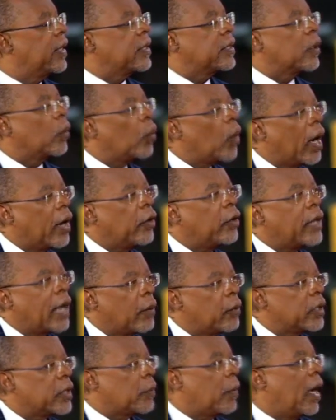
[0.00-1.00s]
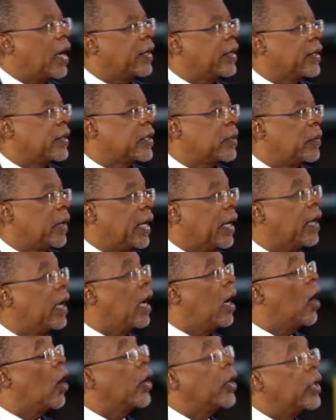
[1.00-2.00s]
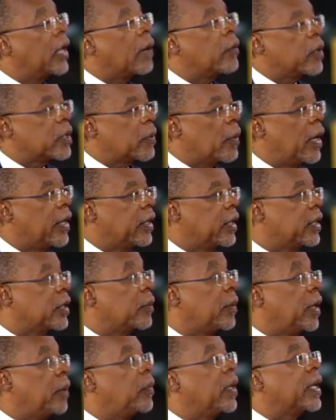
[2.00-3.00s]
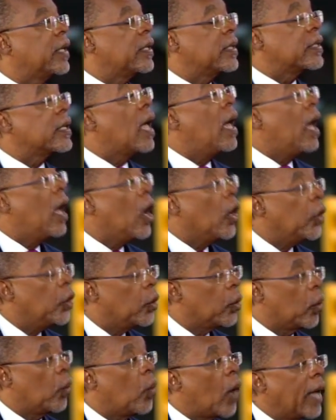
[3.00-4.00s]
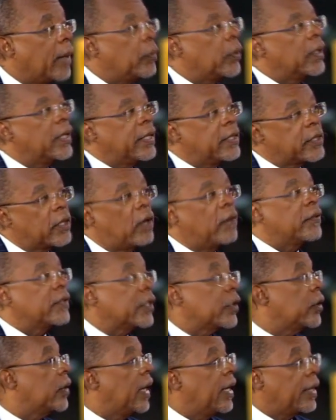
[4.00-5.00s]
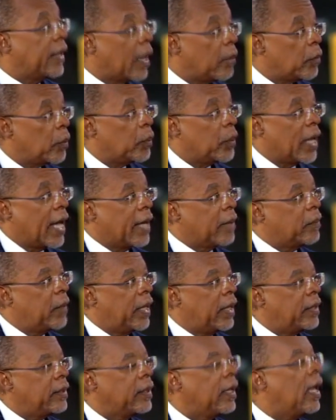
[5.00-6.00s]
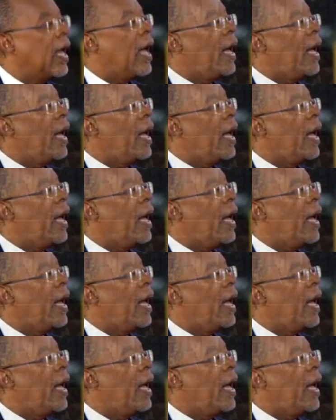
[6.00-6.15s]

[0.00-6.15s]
And I said, "Why are you not responding to me? Are you not responding to me because you're a white police officer and I'm a black man?"